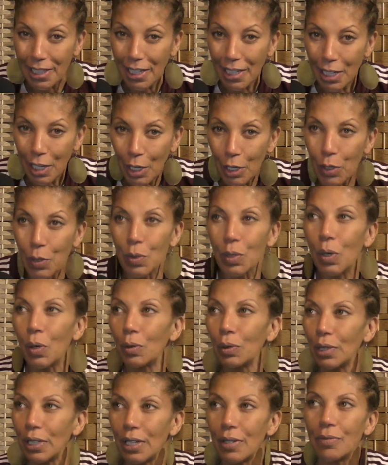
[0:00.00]
You
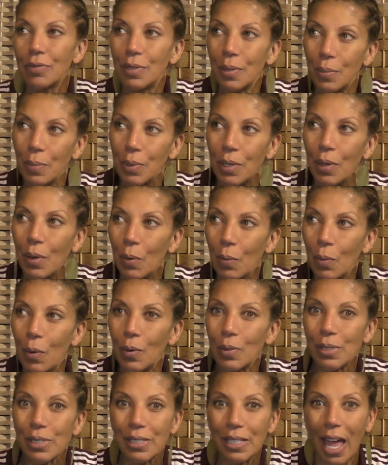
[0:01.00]
don't live to be
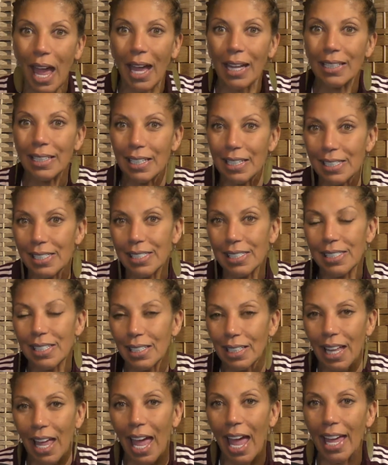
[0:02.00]
almost 90 and
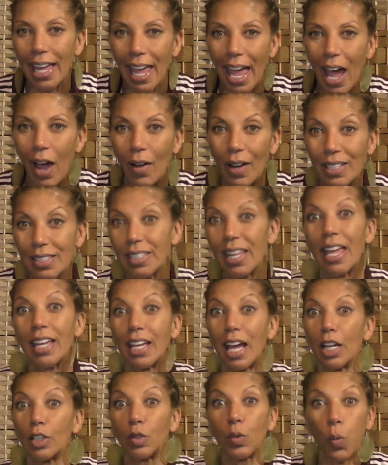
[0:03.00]
still hang out. And
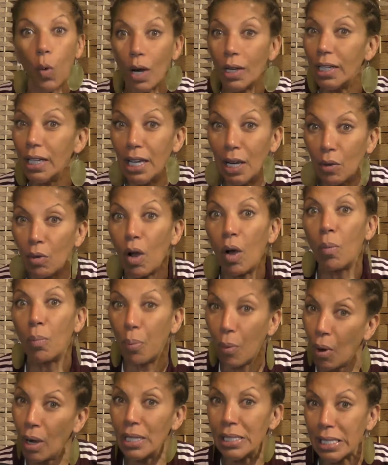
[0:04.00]
got 20-year-old
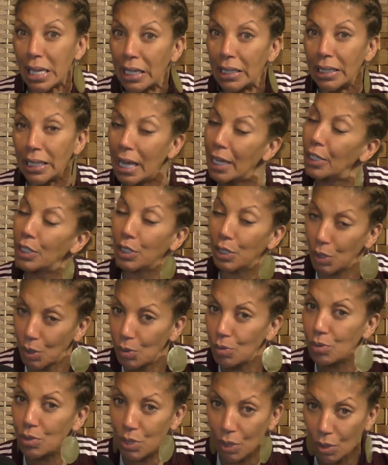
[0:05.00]
boys, honey, and
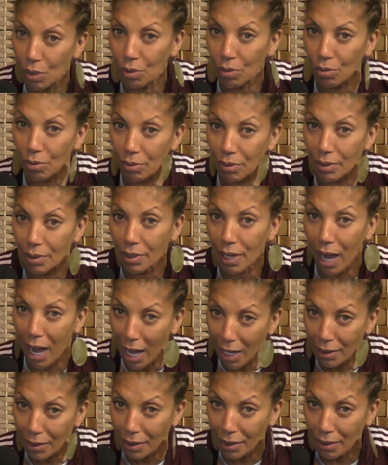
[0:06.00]
cute, too.
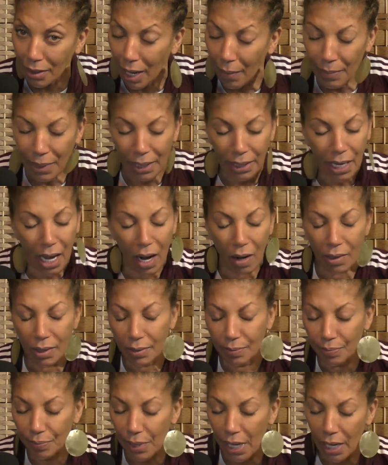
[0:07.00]
Connor. I
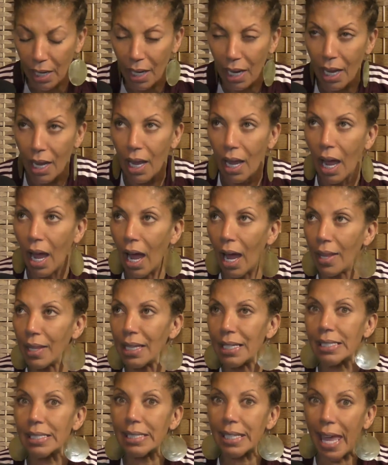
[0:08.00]
think
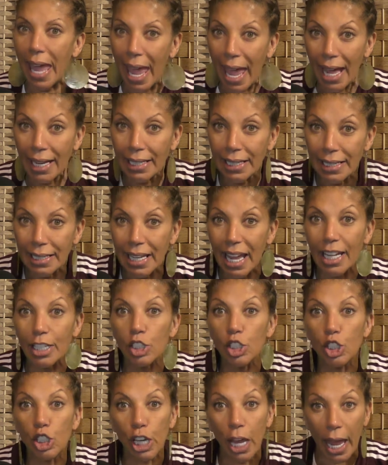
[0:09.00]
it's Cannon and
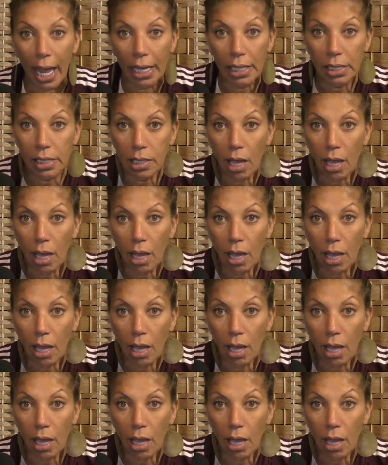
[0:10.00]
Chance.